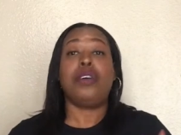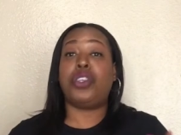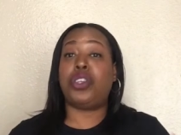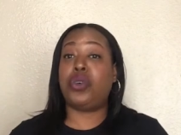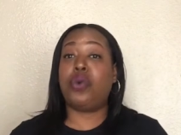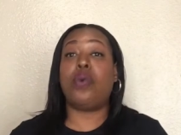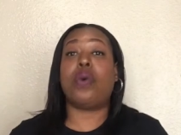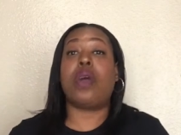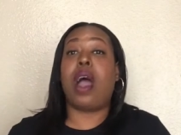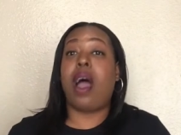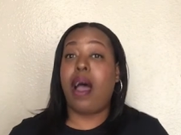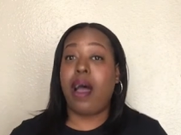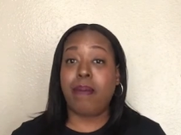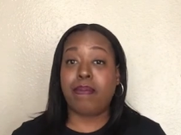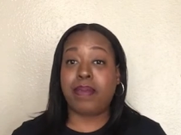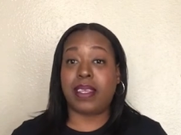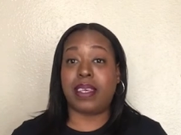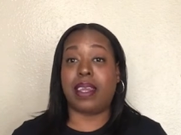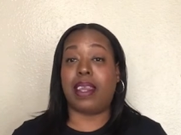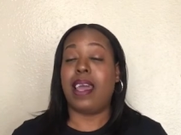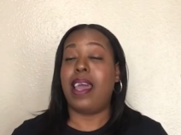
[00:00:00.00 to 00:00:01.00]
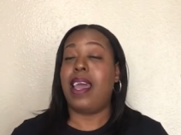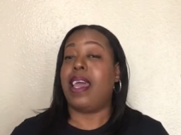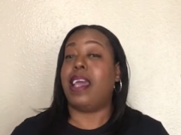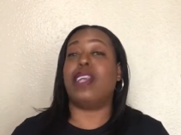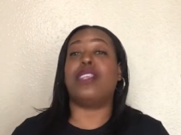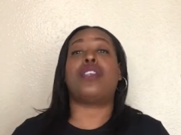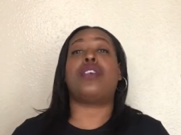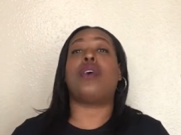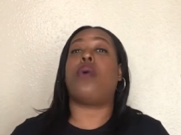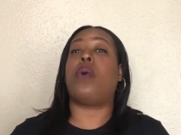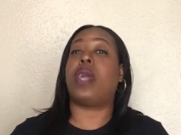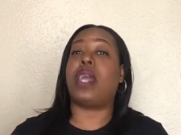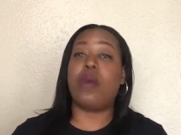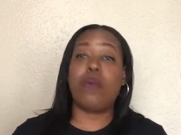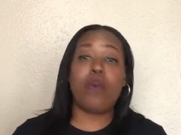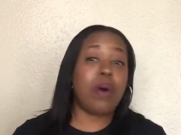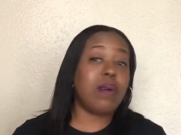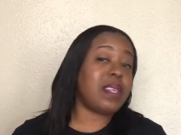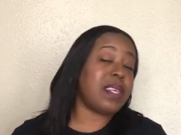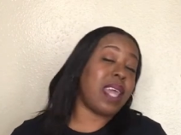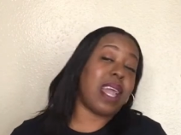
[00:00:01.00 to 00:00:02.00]
to Compton. And so he
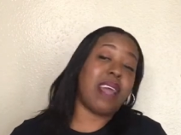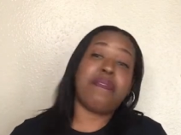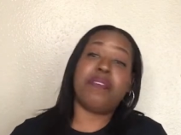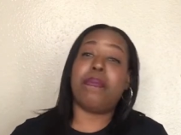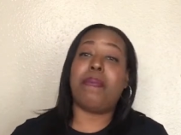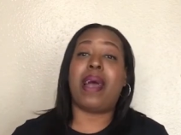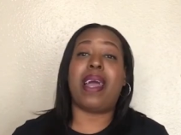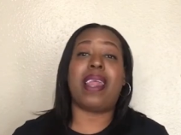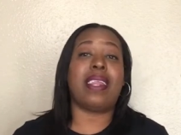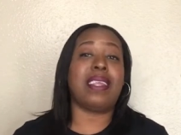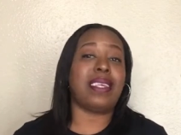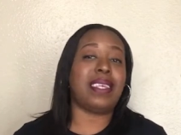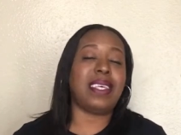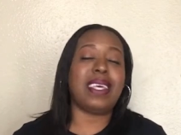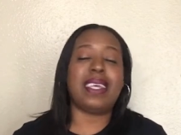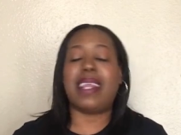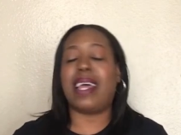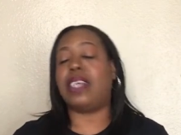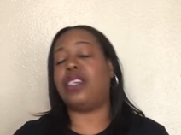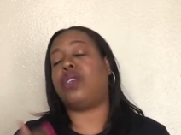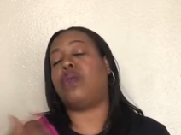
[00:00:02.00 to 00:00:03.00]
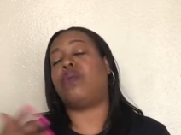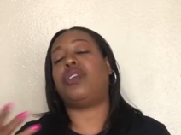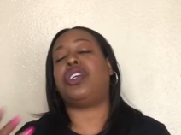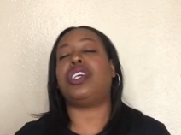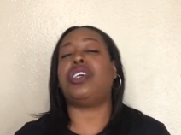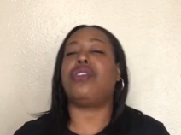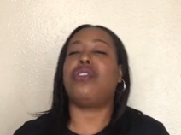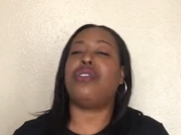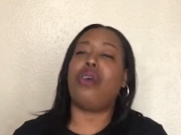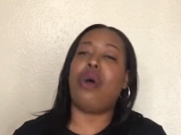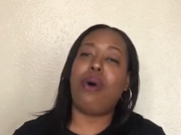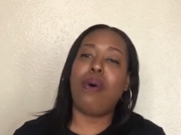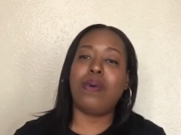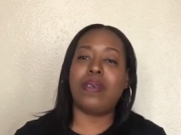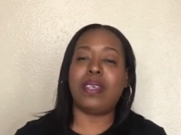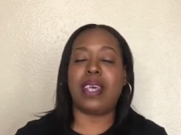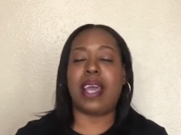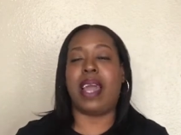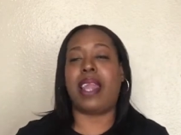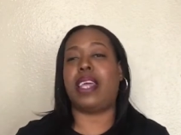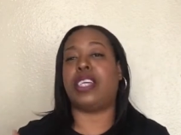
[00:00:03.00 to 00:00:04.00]
wants everybody to see that. And so she knows
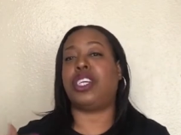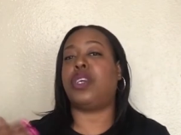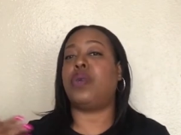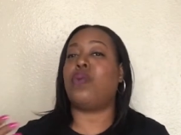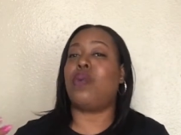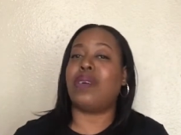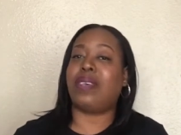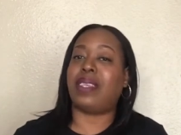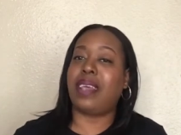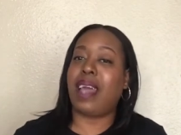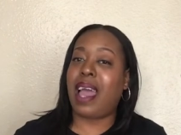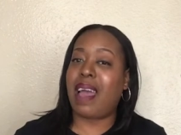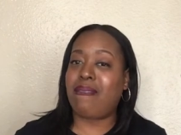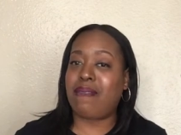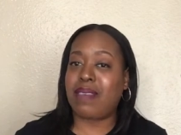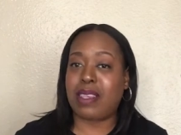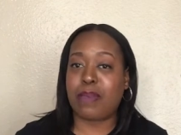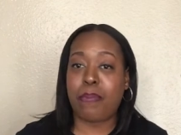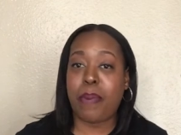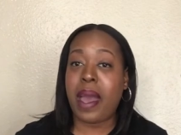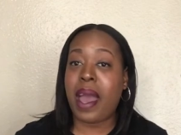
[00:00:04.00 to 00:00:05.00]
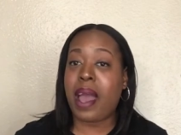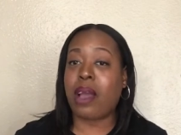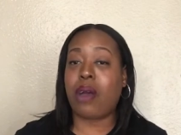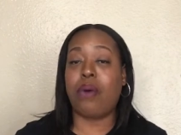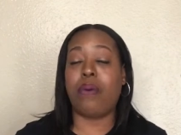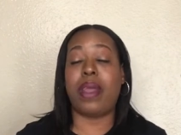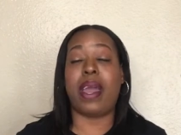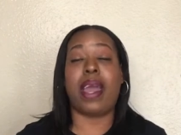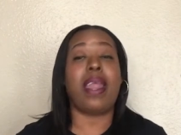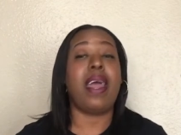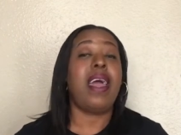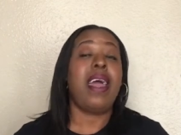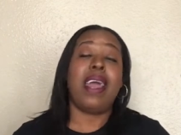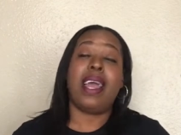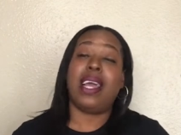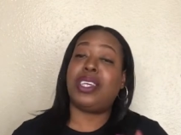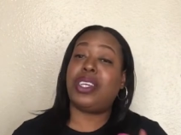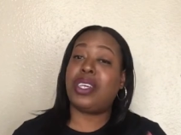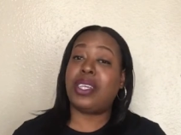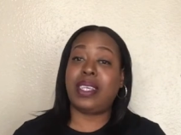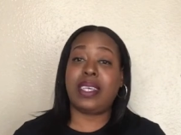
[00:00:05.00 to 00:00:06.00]
that and she wants to have his back on that.
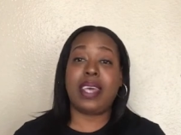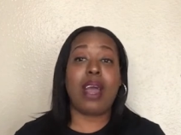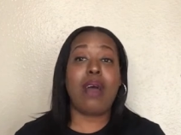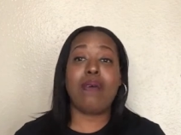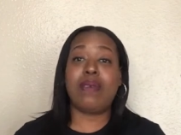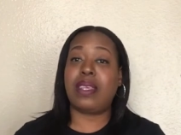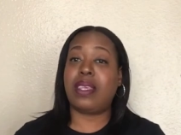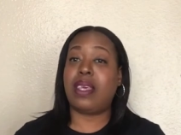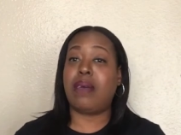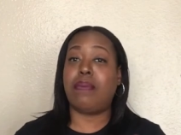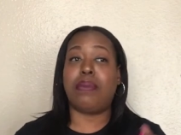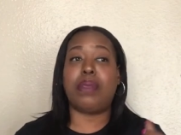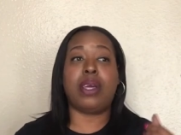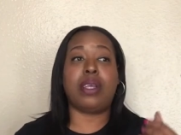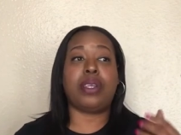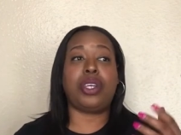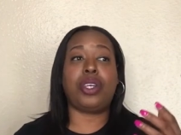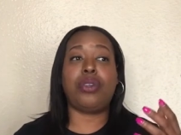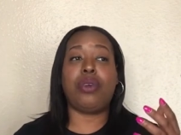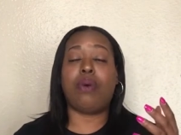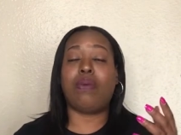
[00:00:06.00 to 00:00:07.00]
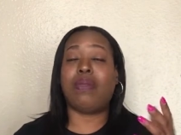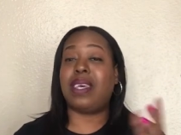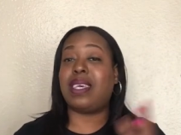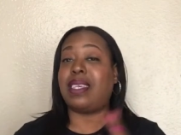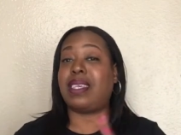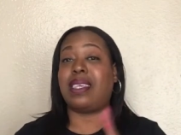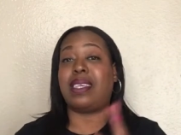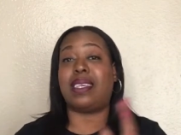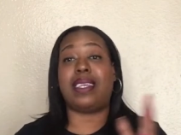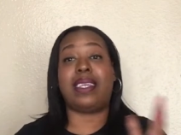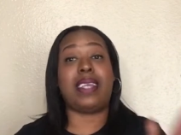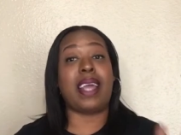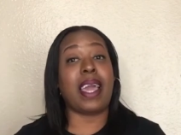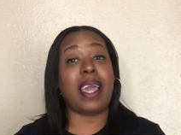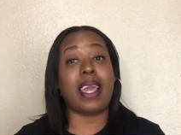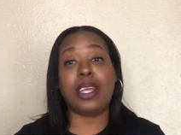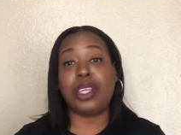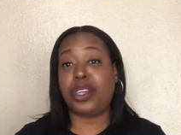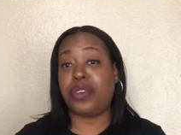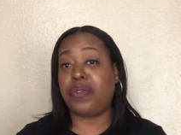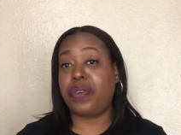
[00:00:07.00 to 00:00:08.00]
And she tells him that, you know, this is
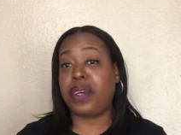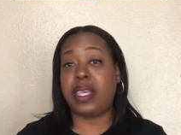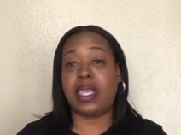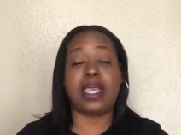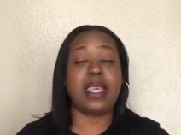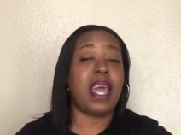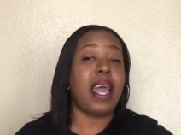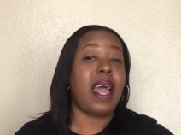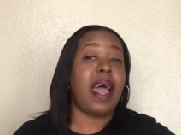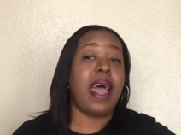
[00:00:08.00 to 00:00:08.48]
dangerous